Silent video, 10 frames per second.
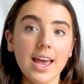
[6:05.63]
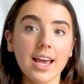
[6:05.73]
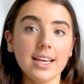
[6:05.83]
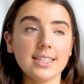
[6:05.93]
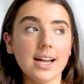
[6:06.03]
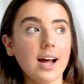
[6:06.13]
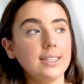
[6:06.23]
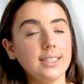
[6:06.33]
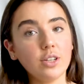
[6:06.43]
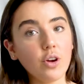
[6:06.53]
is that I
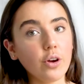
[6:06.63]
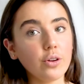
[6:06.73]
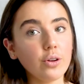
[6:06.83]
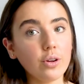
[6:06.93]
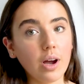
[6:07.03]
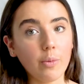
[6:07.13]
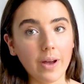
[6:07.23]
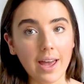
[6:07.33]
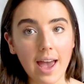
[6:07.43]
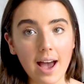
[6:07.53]
did go to a
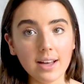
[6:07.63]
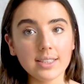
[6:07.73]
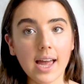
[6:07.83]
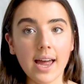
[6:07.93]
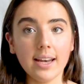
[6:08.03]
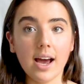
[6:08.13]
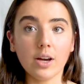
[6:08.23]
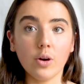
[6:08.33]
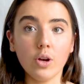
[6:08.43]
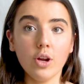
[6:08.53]
warehouse and I
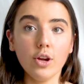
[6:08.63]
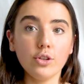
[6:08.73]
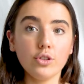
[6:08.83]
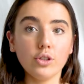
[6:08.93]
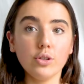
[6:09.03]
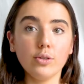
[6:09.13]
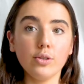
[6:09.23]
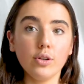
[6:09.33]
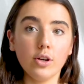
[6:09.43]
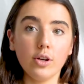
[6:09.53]
got two,